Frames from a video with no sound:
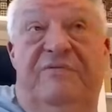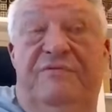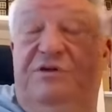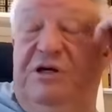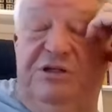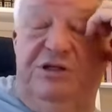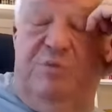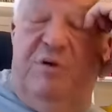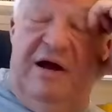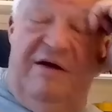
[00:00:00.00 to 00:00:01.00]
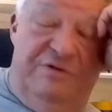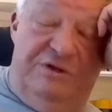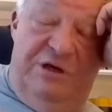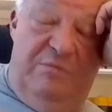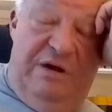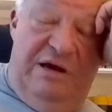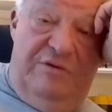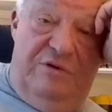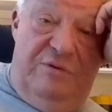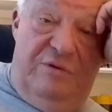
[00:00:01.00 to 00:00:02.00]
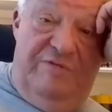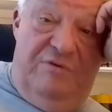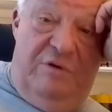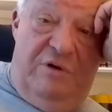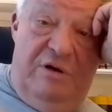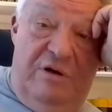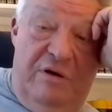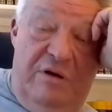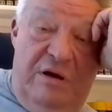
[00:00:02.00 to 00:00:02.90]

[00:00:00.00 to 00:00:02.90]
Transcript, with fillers: of Jesus' prophecy in Matthew 24.